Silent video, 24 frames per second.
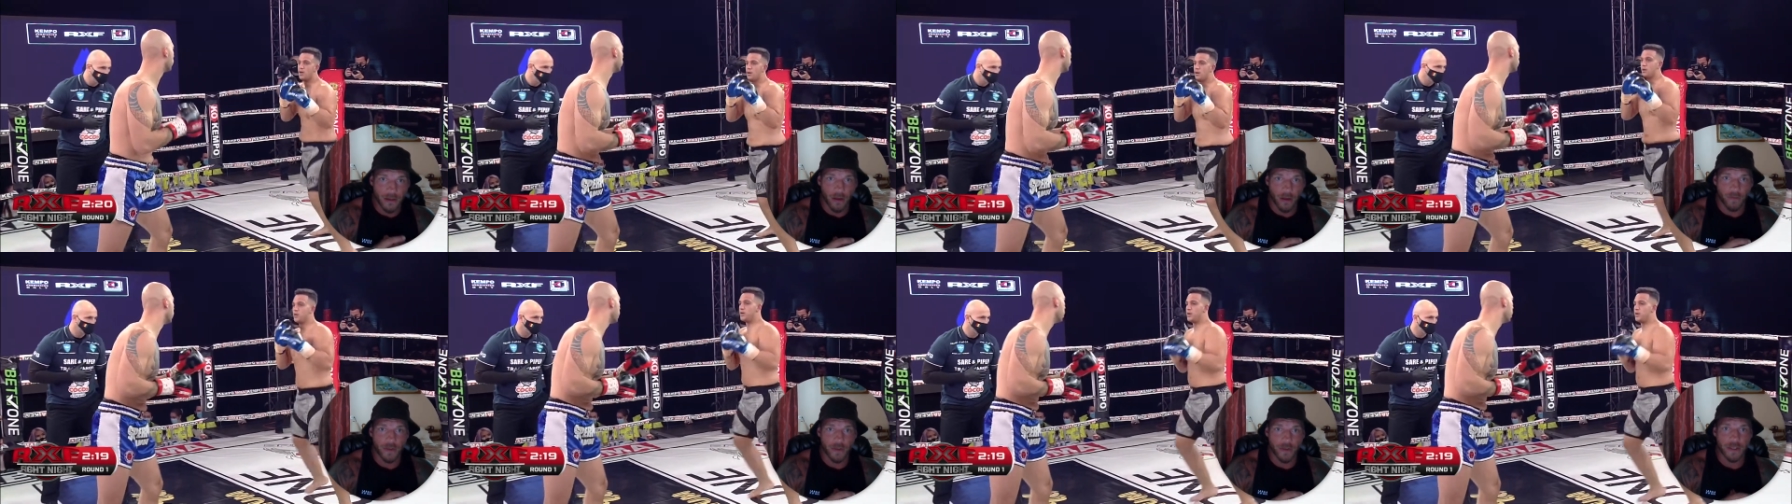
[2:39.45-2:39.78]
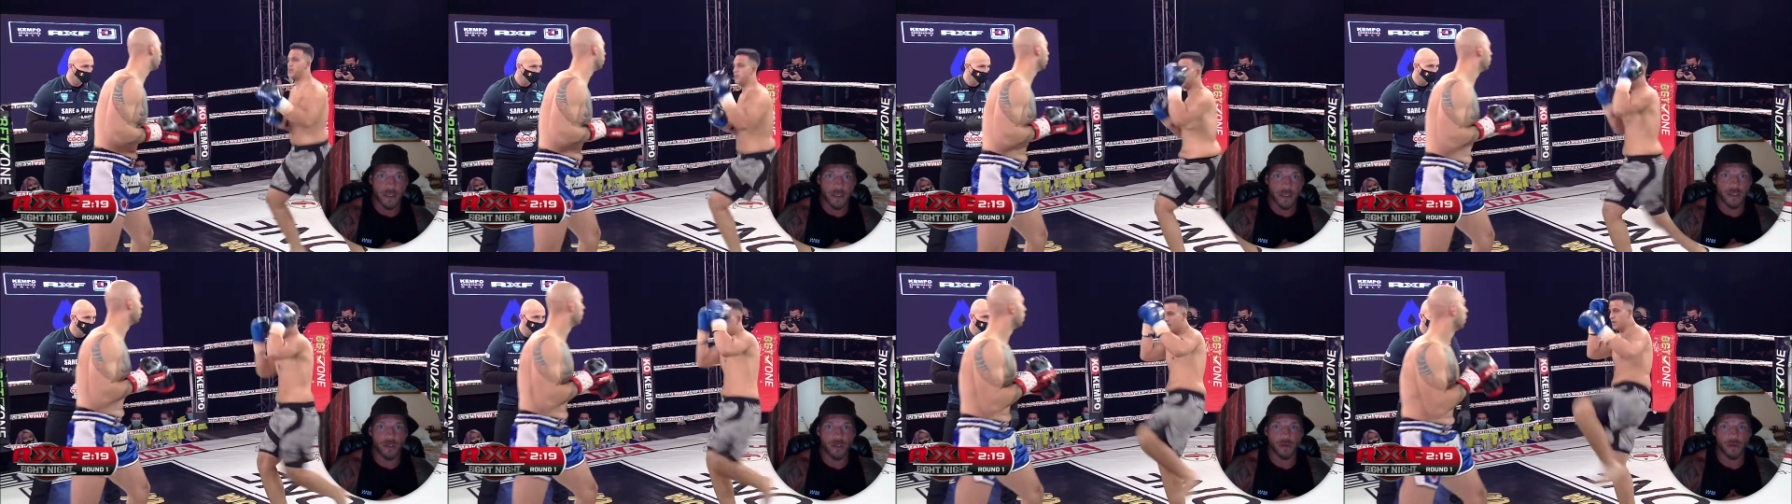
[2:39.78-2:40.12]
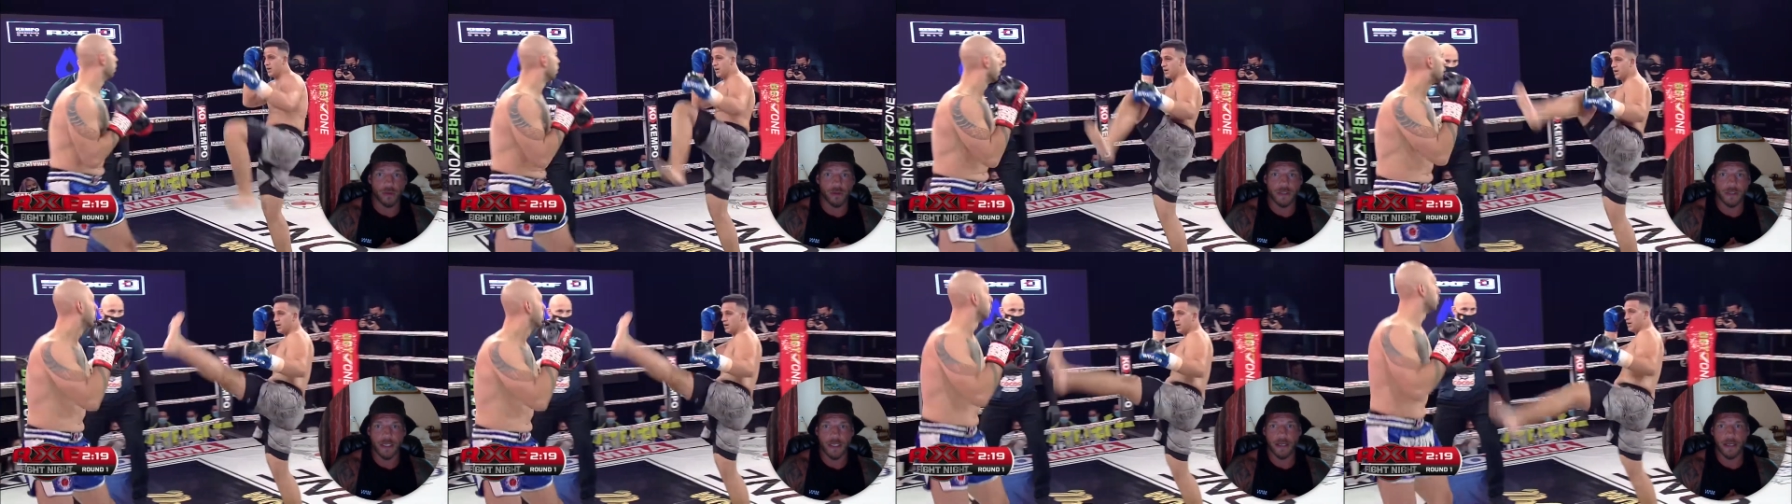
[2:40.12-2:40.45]
obviously
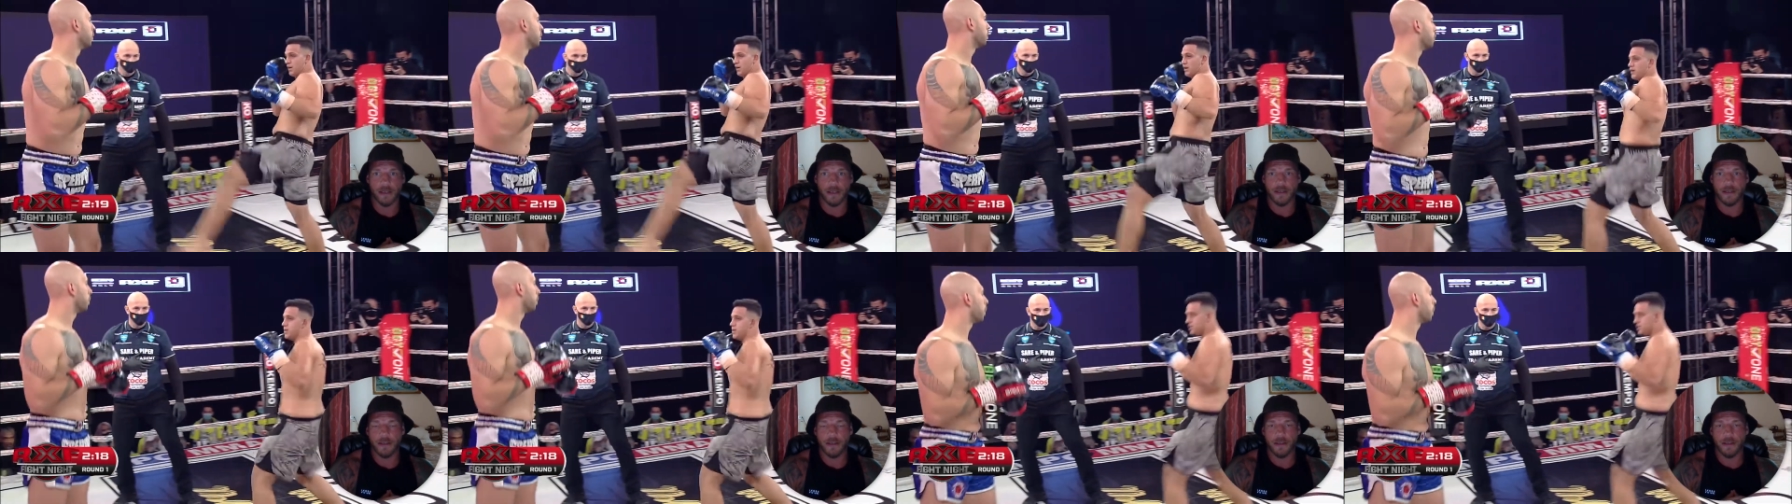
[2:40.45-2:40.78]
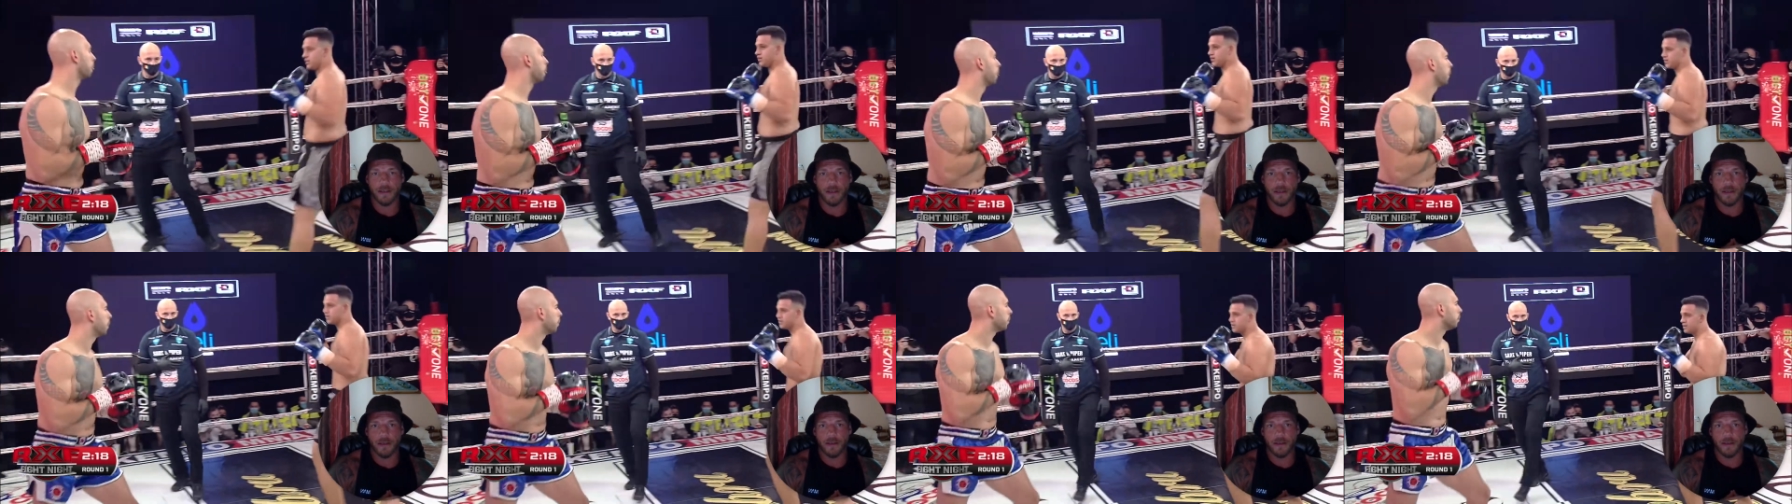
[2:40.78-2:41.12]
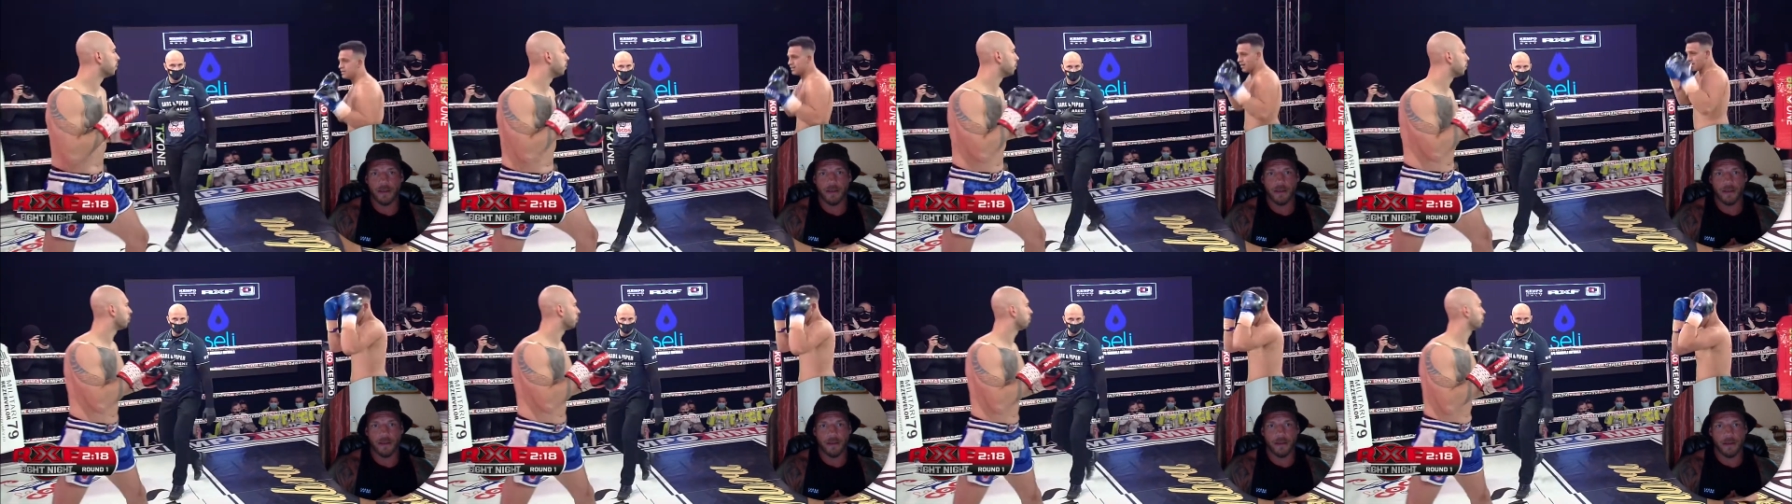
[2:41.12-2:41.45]
shorter.
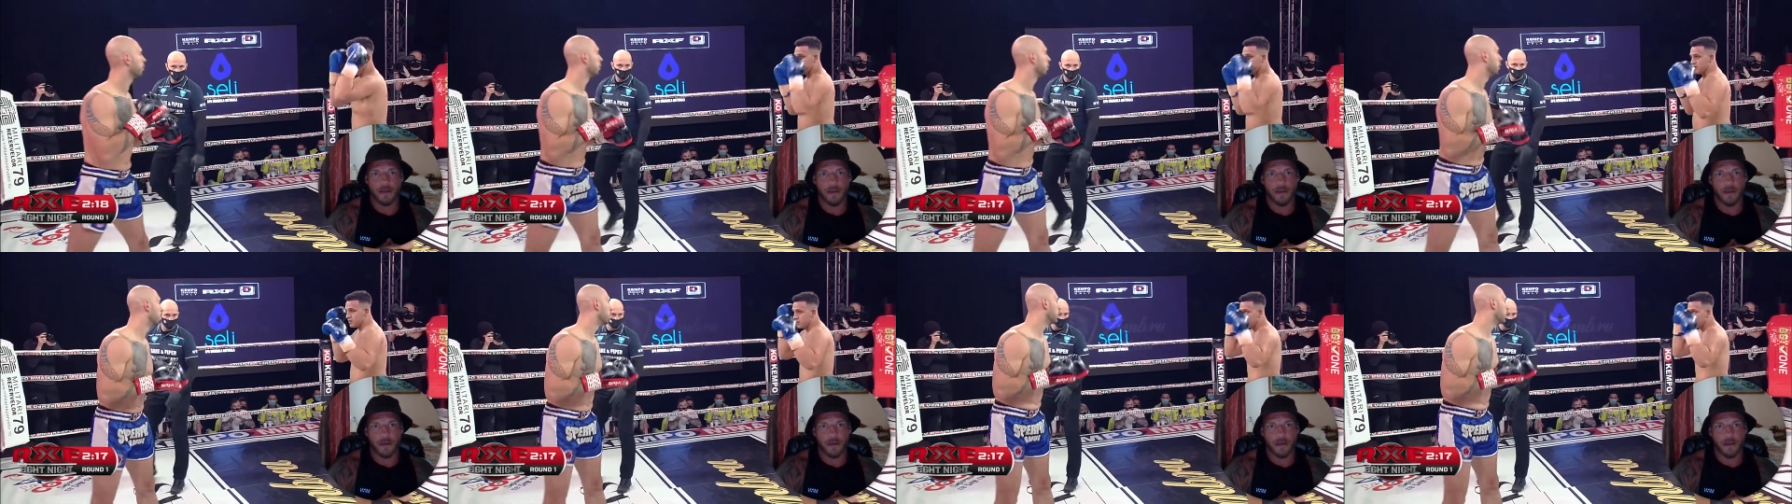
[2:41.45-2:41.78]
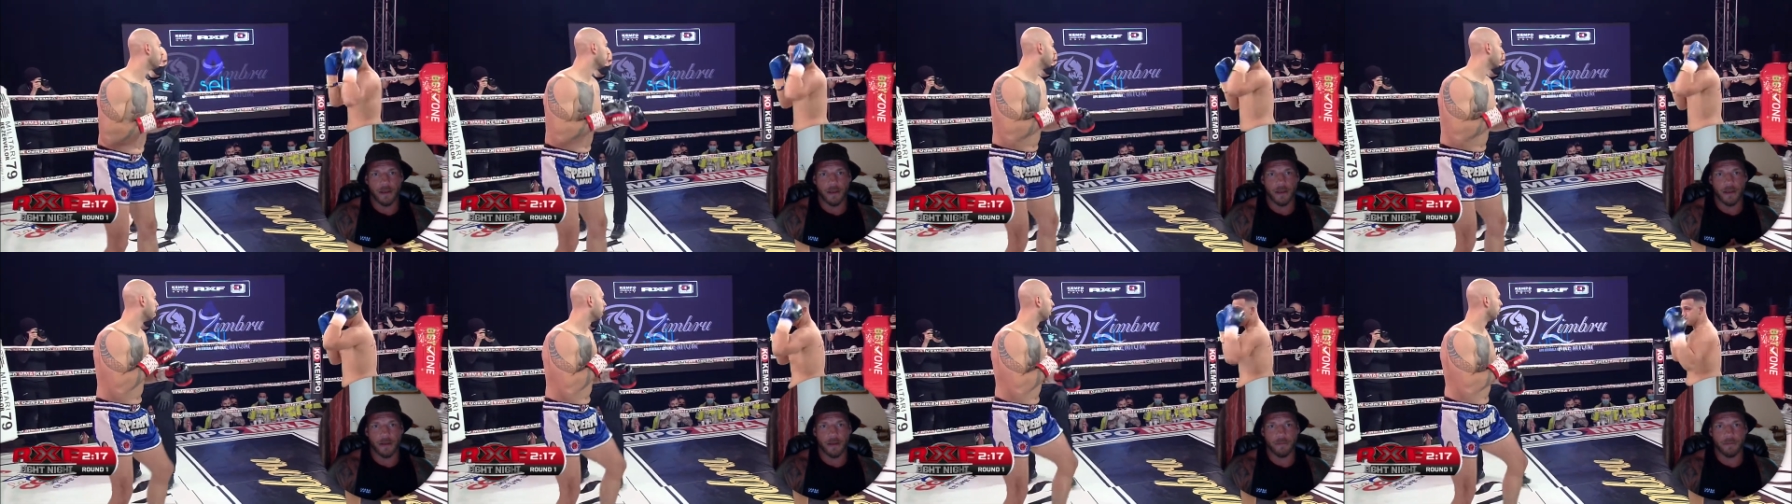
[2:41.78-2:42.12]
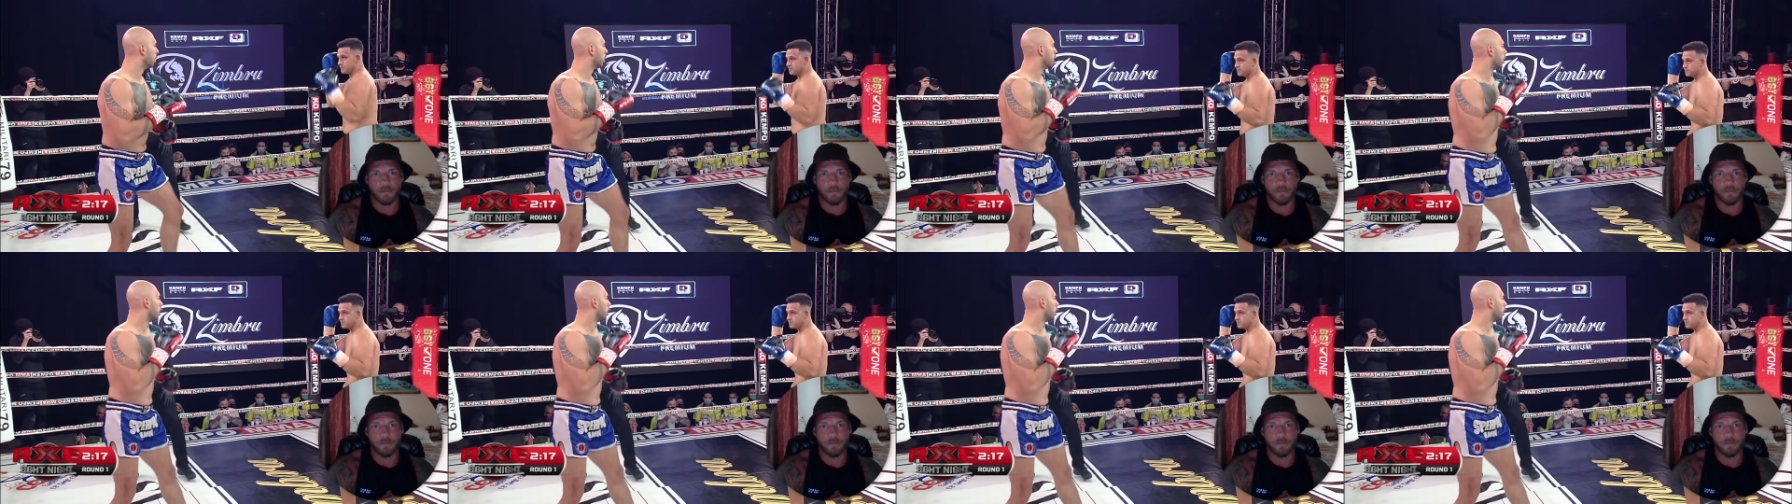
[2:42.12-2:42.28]
Um,